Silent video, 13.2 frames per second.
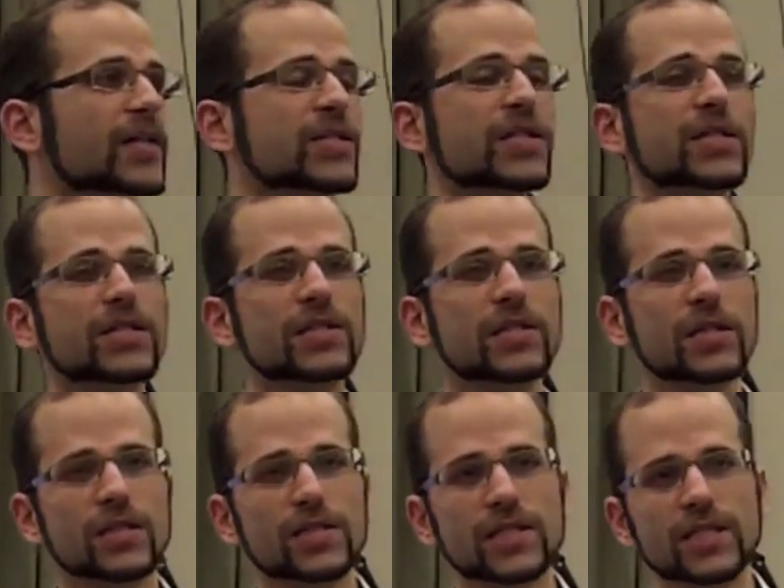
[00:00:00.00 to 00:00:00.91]
as
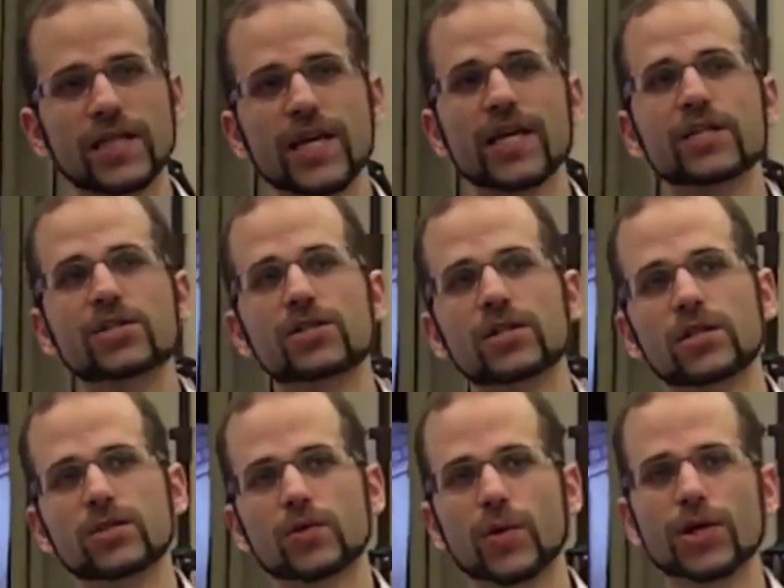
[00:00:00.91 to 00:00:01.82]
these
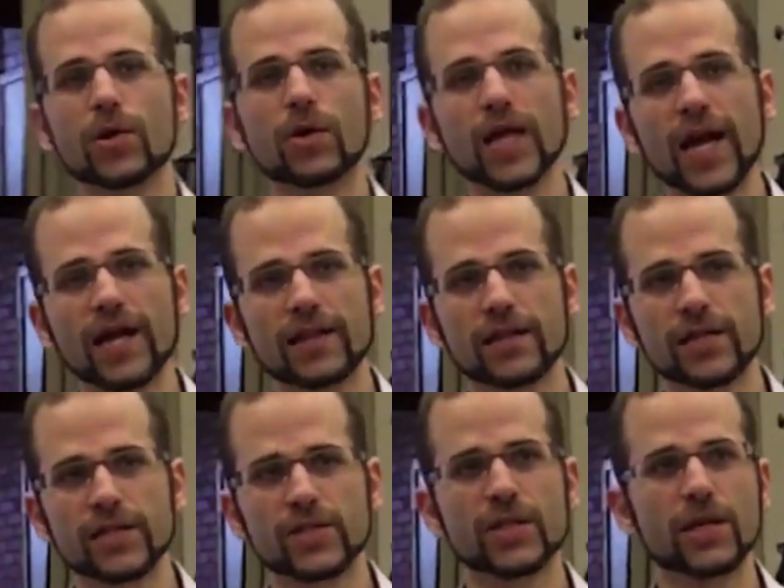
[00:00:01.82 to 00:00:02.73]
teenage 20-year-old
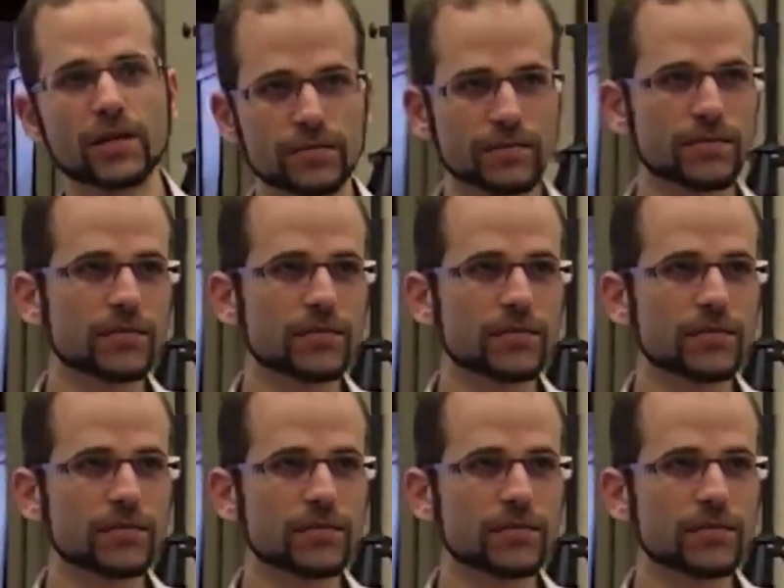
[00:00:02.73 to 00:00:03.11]
athletes